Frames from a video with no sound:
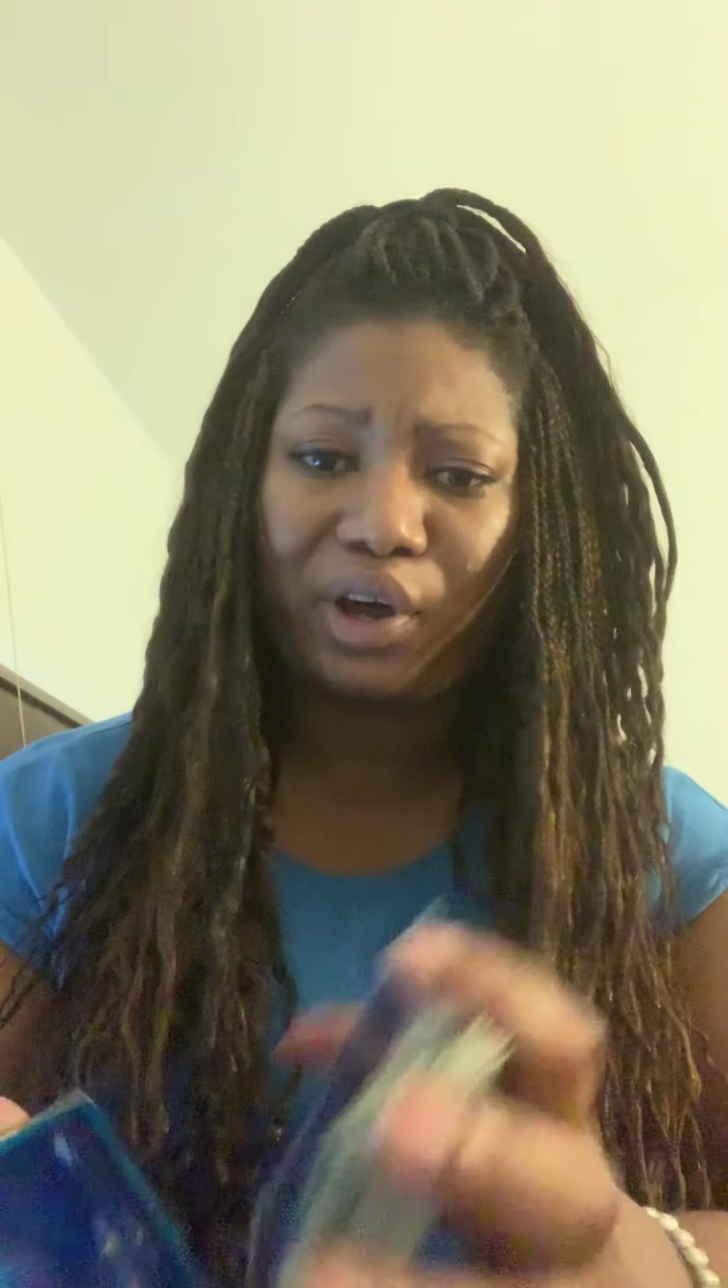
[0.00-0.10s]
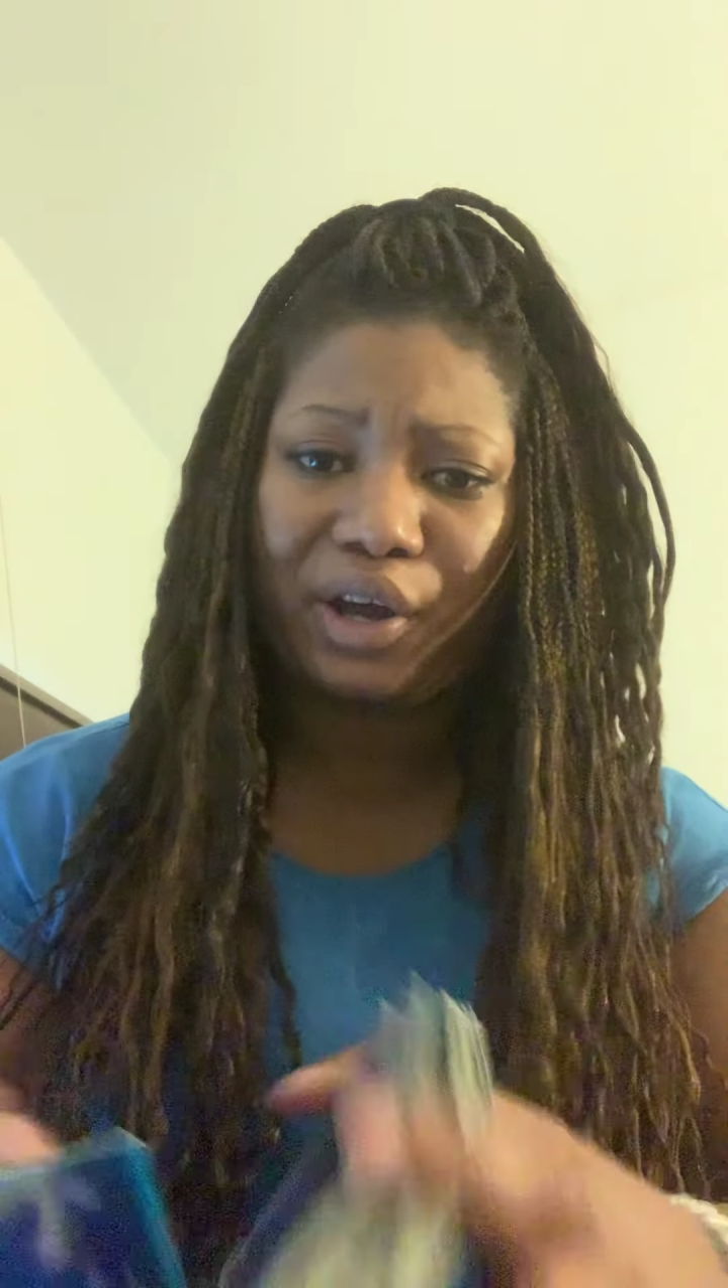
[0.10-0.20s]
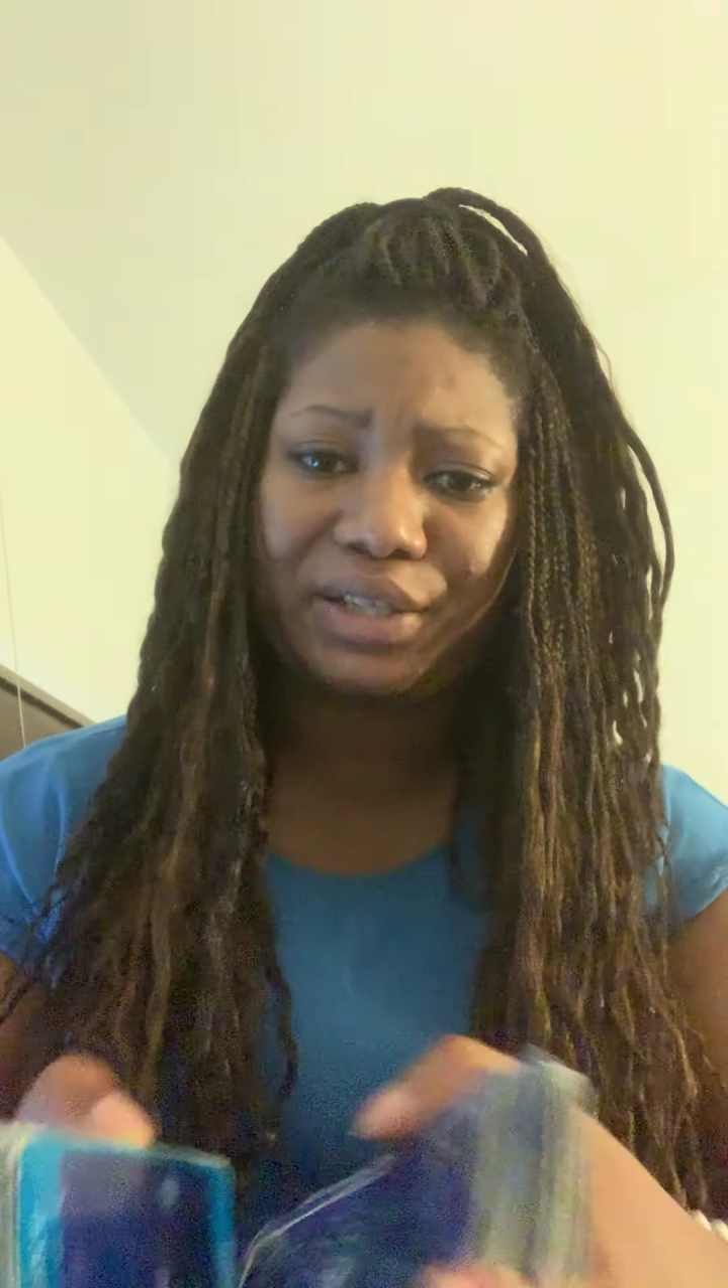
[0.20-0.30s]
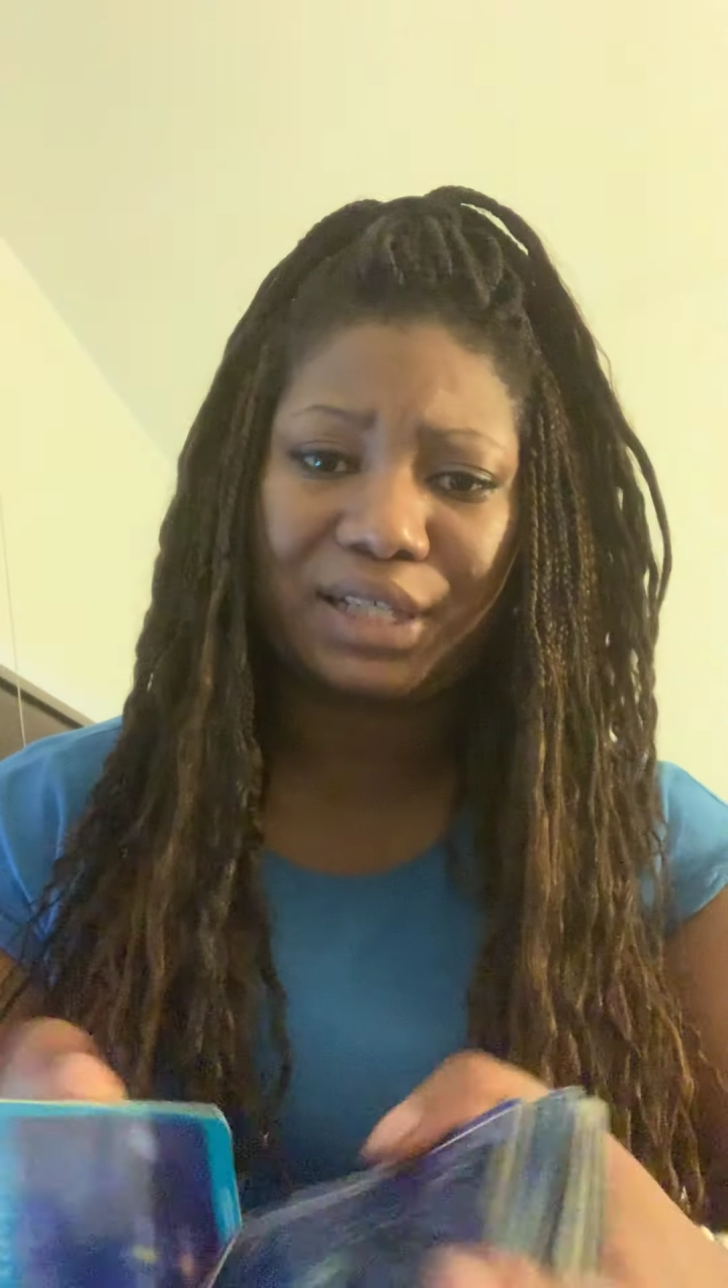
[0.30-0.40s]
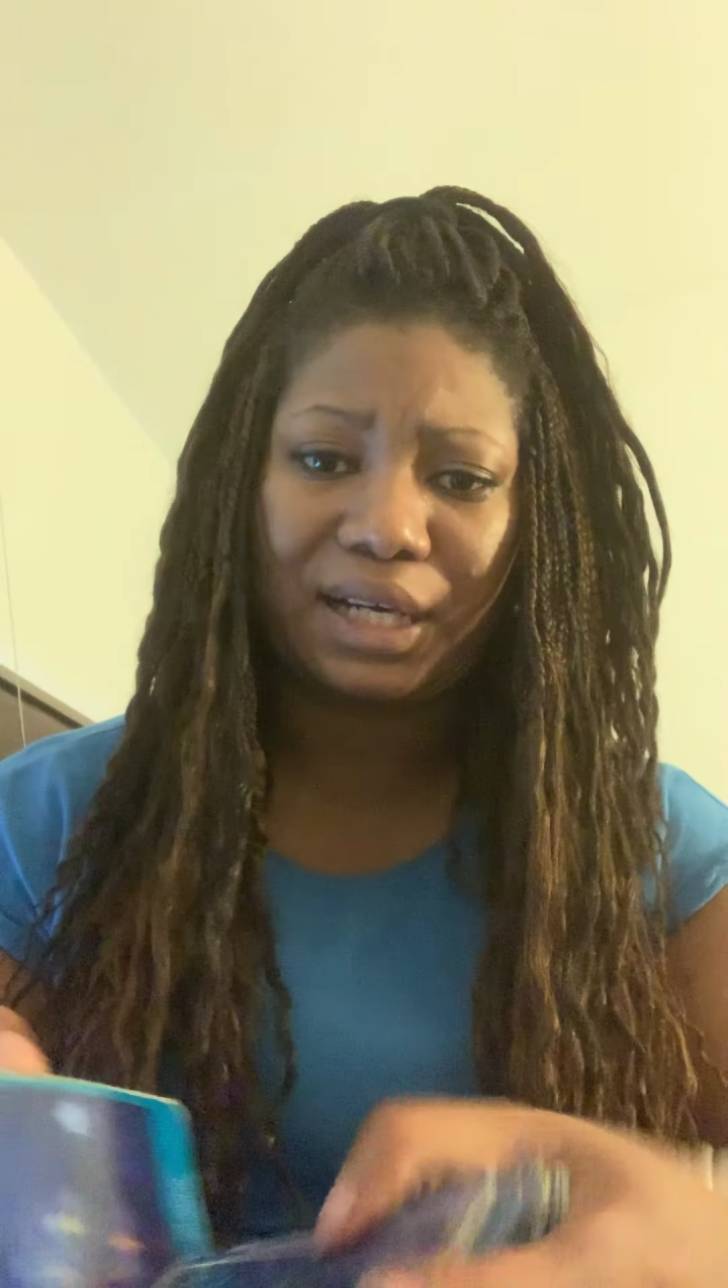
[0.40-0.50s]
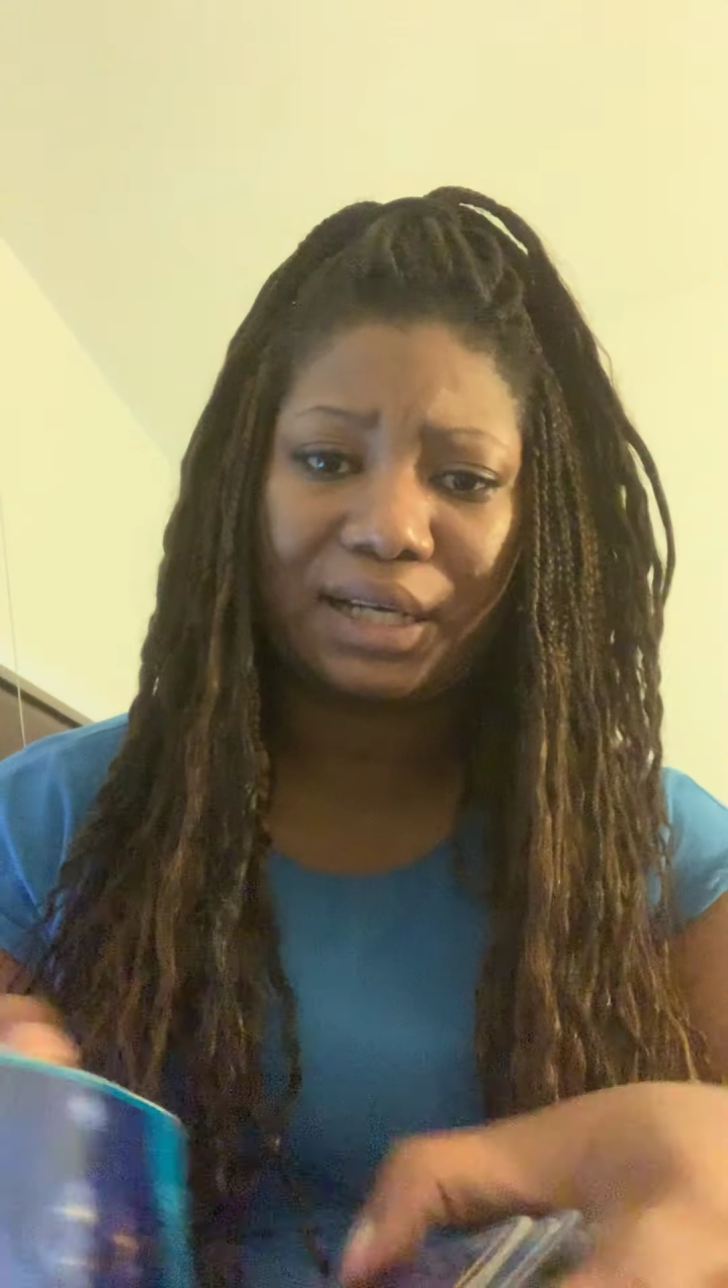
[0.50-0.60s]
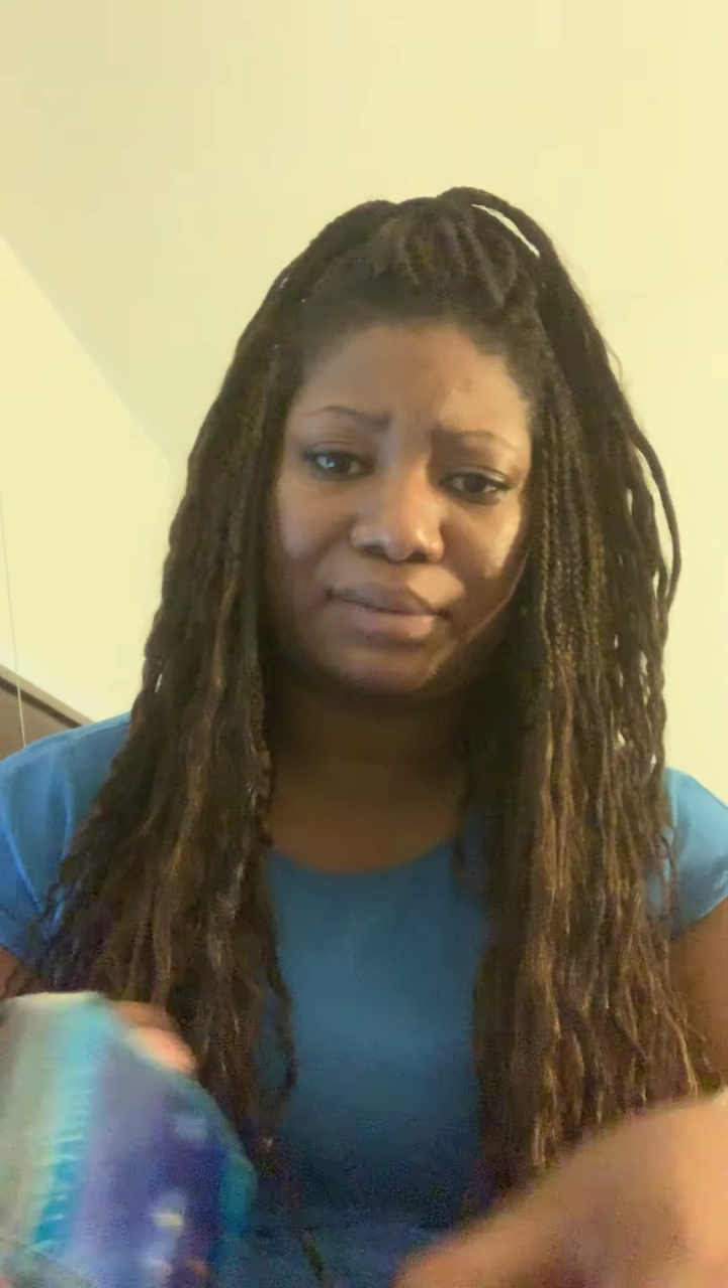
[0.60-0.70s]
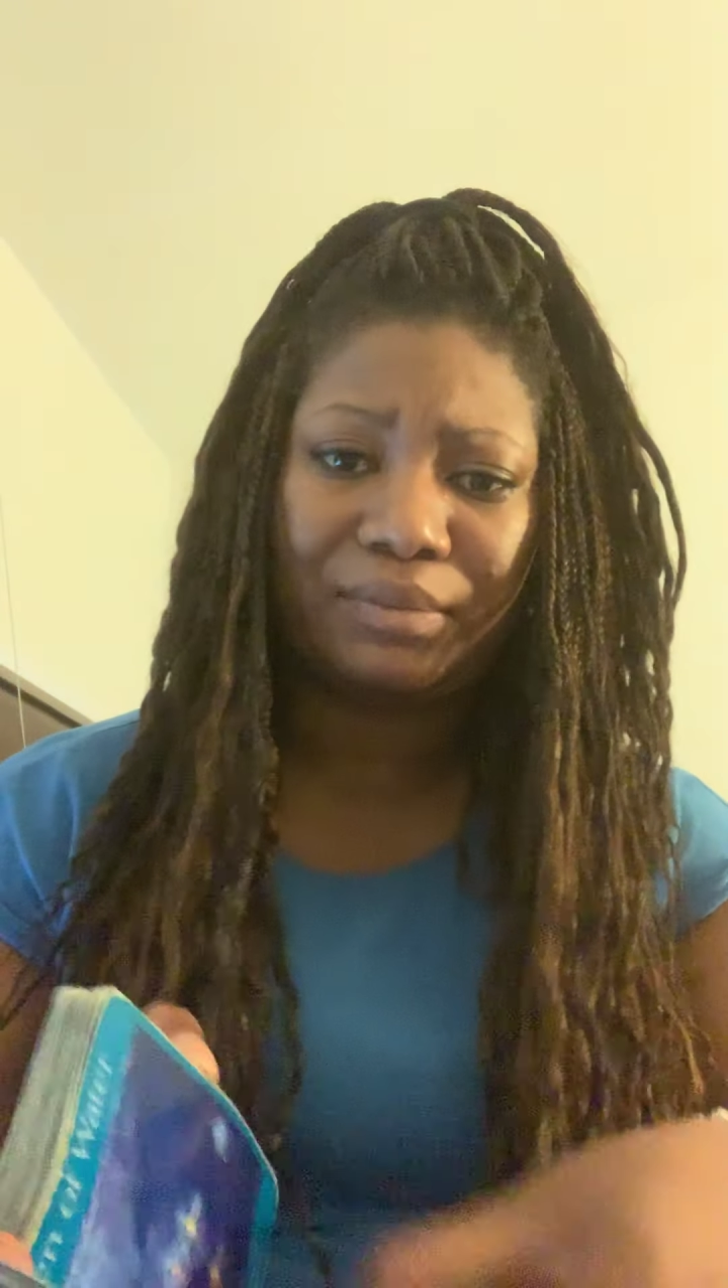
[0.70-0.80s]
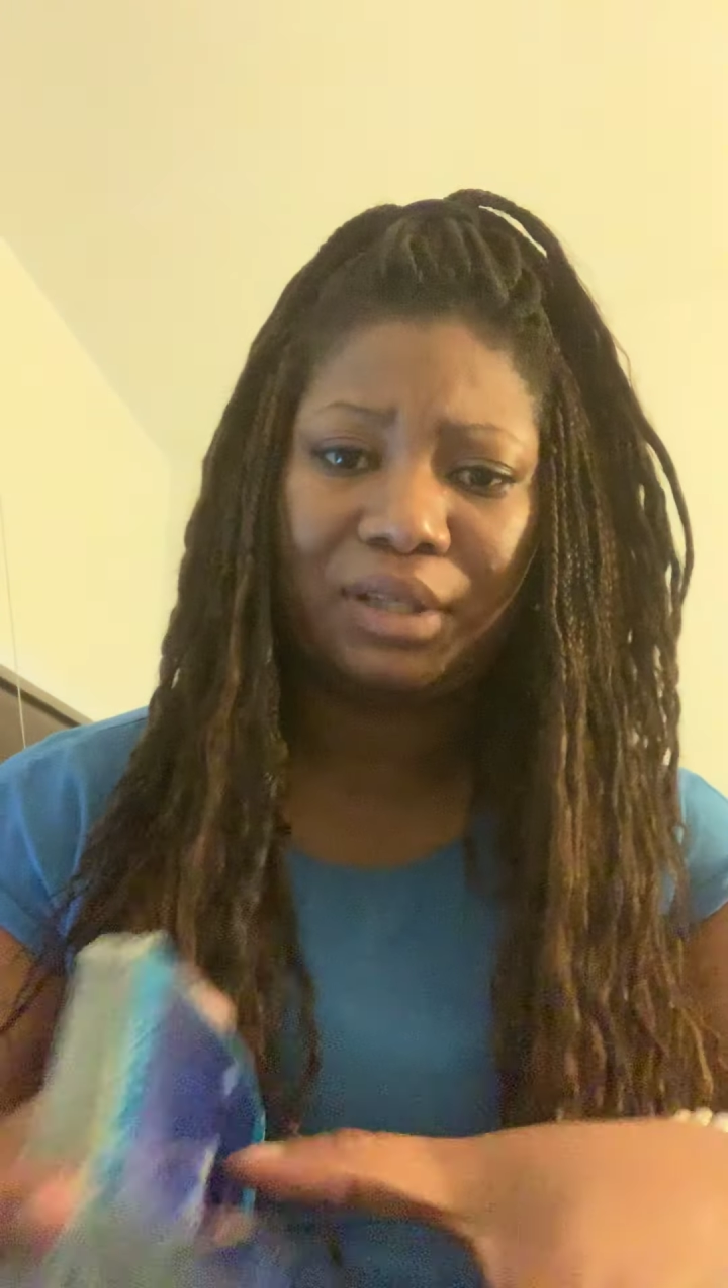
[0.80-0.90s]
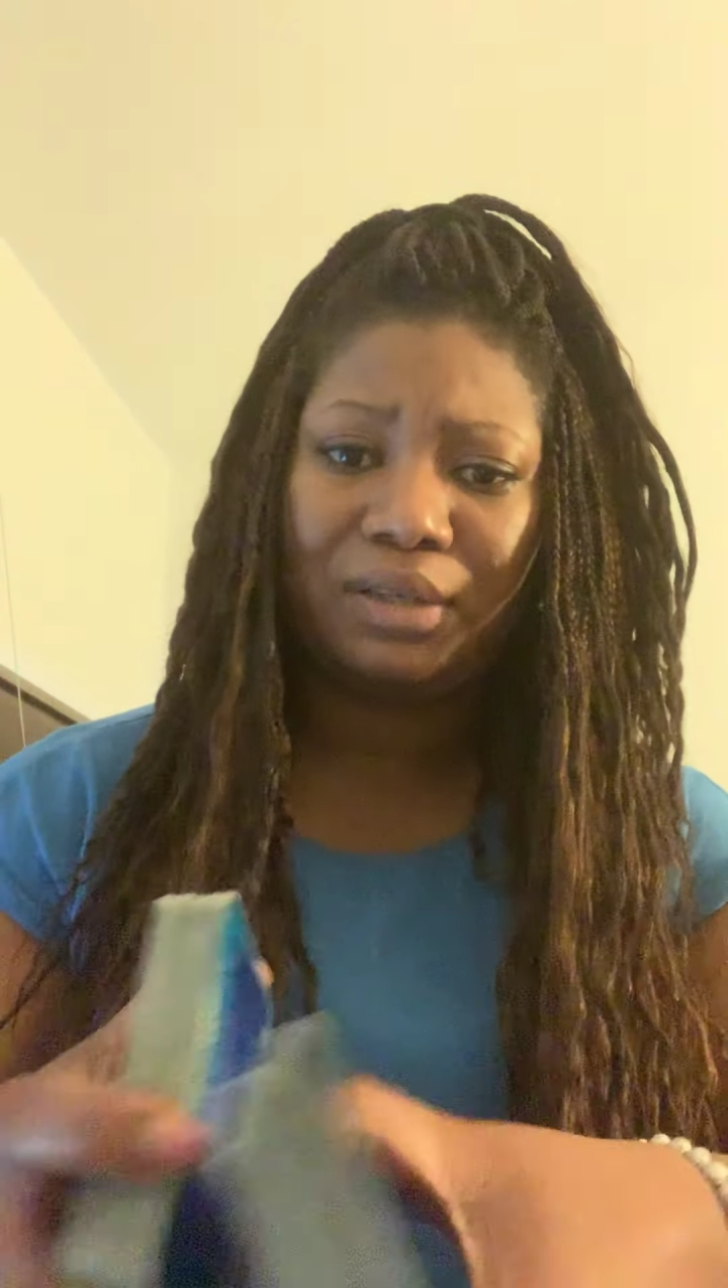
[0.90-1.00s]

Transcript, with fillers: hard time?